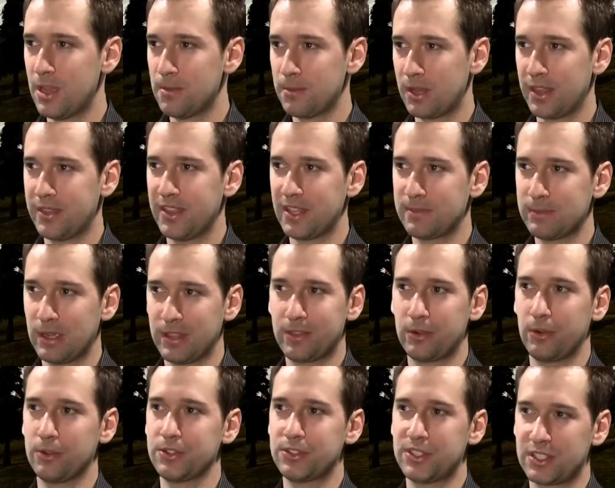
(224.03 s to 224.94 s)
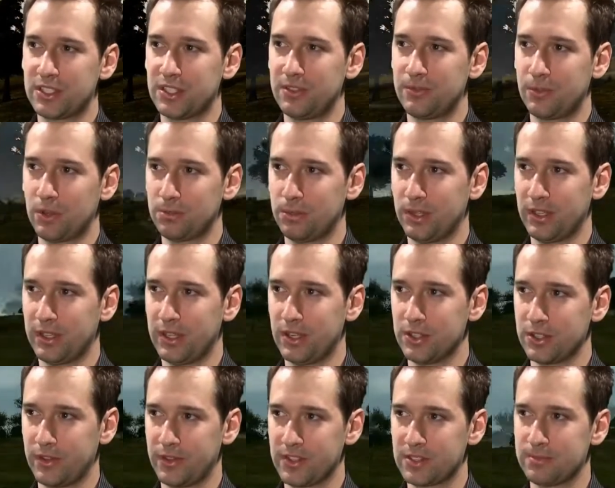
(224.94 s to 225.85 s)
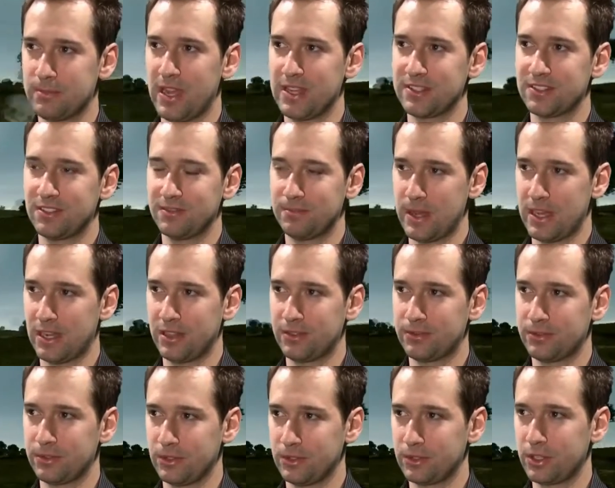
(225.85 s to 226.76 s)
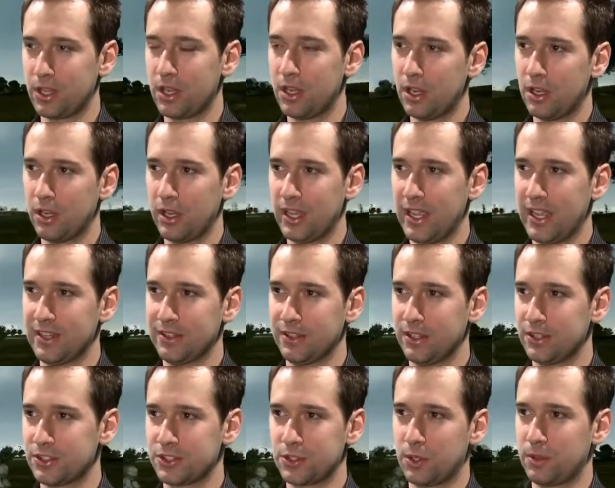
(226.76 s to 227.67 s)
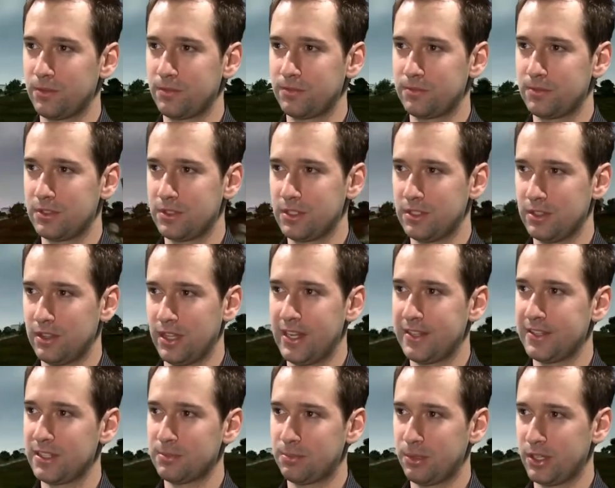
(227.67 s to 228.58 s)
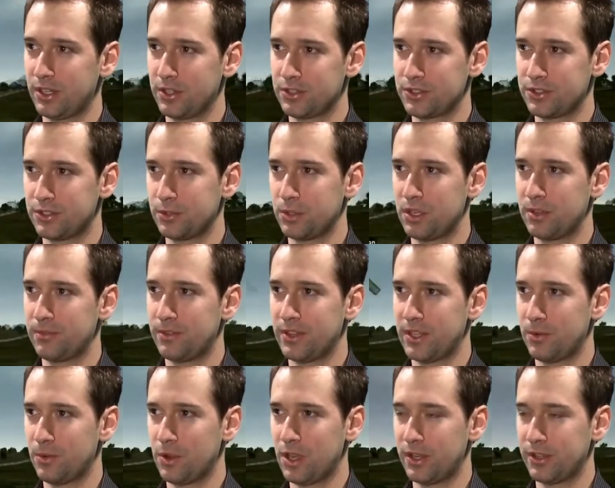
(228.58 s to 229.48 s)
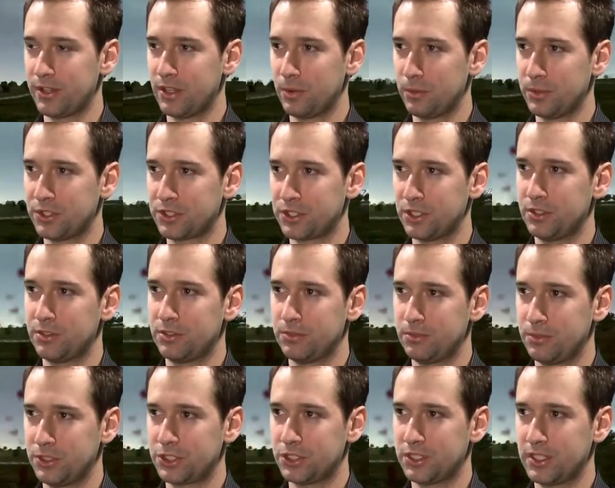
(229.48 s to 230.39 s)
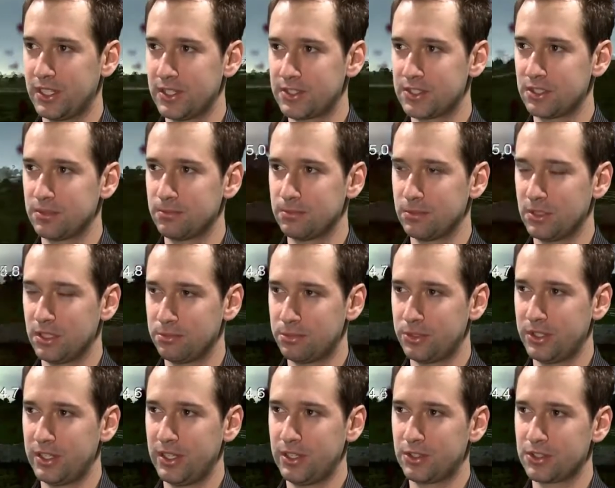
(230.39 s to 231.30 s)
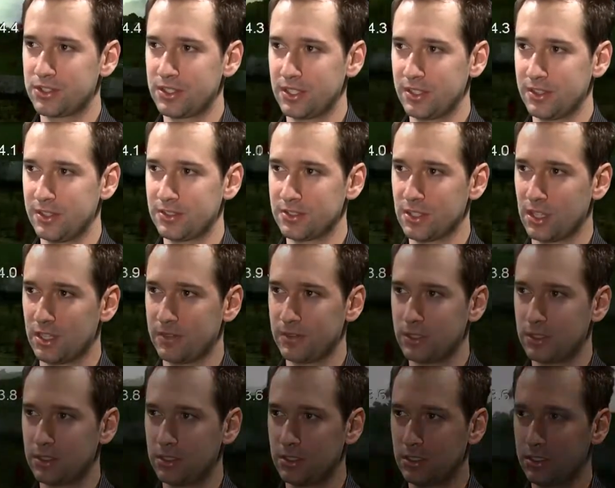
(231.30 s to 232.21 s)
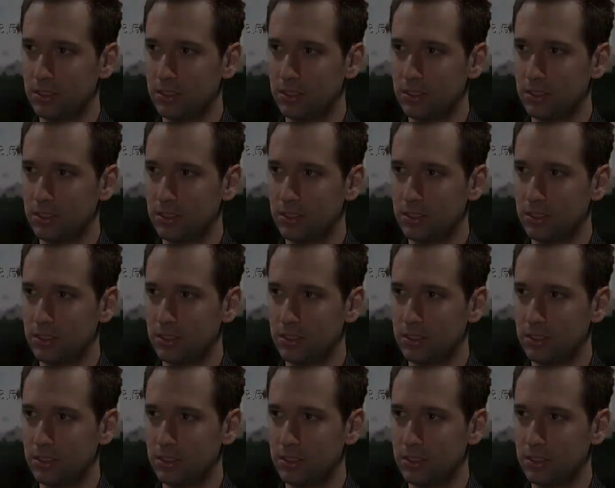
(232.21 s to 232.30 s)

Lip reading: But I think by throwing 64 players on this massive battlefield and sort of letting the players do whatever they want, we should get some pretty interesting things out of it.